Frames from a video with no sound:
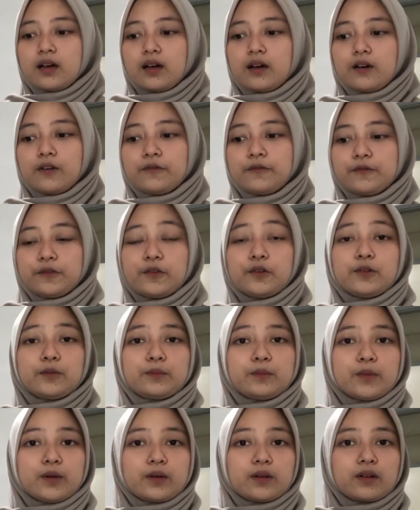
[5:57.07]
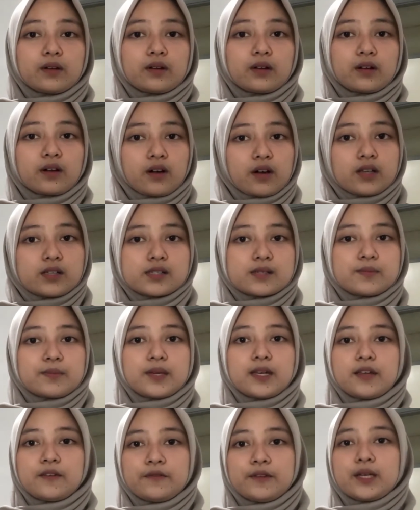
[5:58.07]
a full
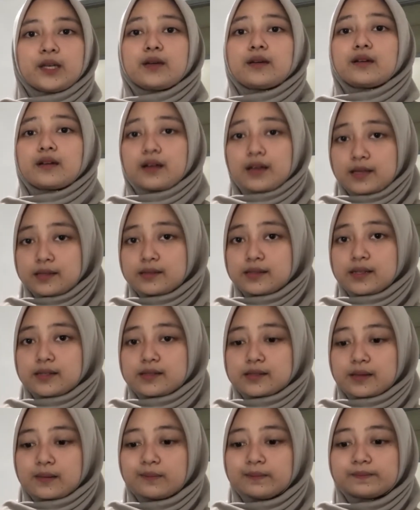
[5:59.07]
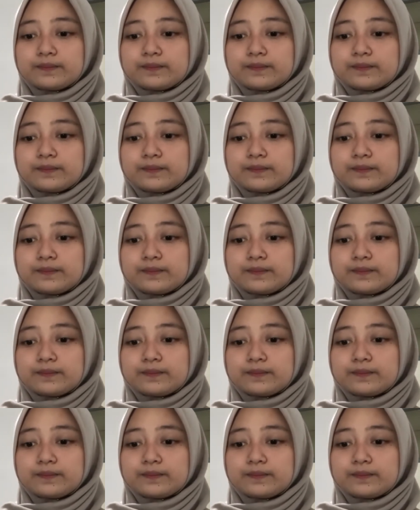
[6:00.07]
cost-benefit analysis.